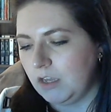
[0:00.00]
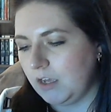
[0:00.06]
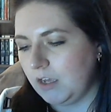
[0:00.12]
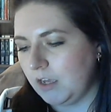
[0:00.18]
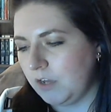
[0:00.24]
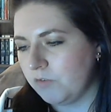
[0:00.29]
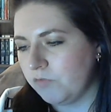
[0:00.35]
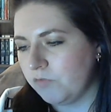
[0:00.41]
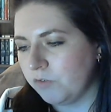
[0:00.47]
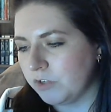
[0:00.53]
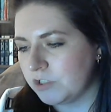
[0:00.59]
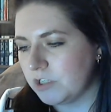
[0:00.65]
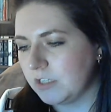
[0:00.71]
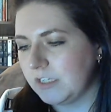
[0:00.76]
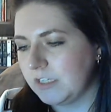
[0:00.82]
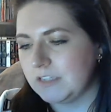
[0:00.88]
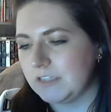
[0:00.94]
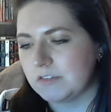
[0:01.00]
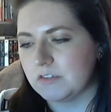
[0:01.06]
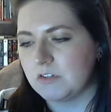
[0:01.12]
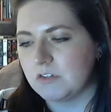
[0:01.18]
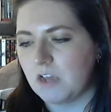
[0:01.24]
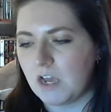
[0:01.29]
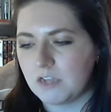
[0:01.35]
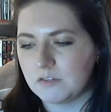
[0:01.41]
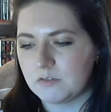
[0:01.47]
Unfortunately, it's
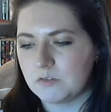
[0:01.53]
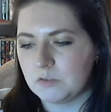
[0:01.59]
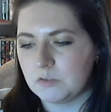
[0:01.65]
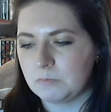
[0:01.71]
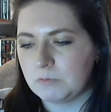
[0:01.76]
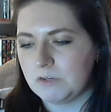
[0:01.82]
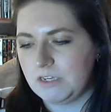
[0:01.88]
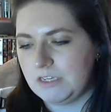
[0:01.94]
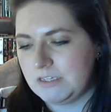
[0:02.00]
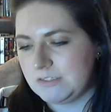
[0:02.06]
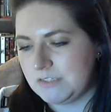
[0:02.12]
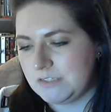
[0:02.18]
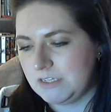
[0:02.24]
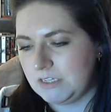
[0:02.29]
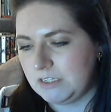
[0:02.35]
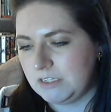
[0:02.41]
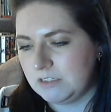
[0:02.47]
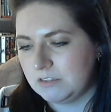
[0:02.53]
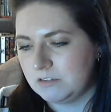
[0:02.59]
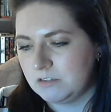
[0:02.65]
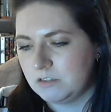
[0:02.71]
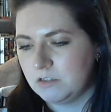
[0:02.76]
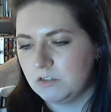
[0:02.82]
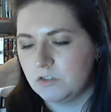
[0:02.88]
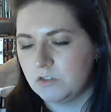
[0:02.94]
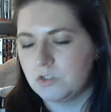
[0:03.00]
not super easy
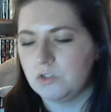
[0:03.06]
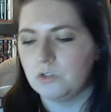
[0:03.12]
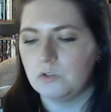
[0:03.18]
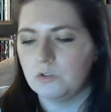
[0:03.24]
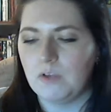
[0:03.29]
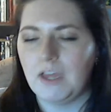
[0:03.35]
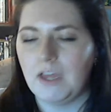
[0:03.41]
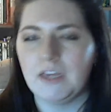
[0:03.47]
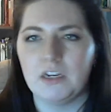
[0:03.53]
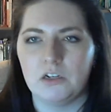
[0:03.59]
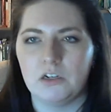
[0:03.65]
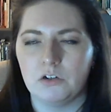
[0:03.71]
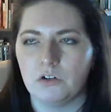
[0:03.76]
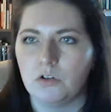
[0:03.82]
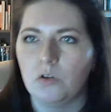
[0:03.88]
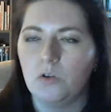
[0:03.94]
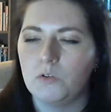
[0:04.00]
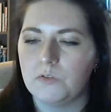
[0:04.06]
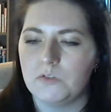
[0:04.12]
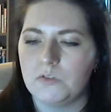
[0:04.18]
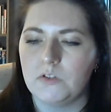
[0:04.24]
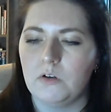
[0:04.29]
to edit your goals.